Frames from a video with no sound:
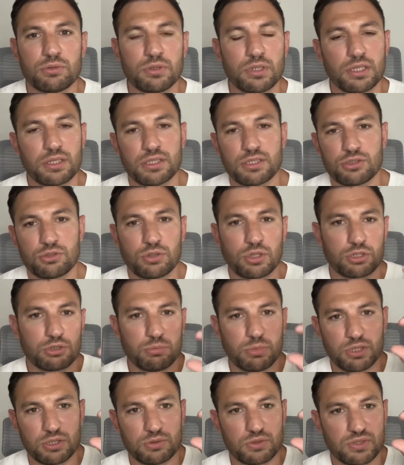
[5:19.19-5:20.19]
and the instruction
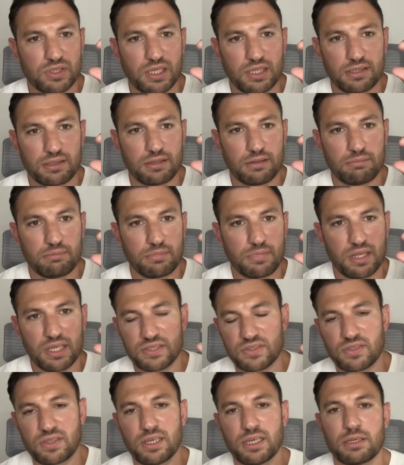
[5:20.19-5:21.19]
manual's like this
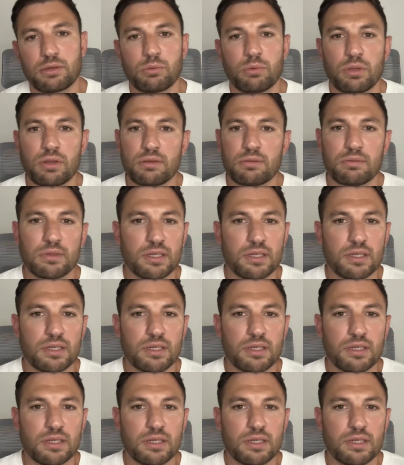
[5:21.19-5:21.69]
thick with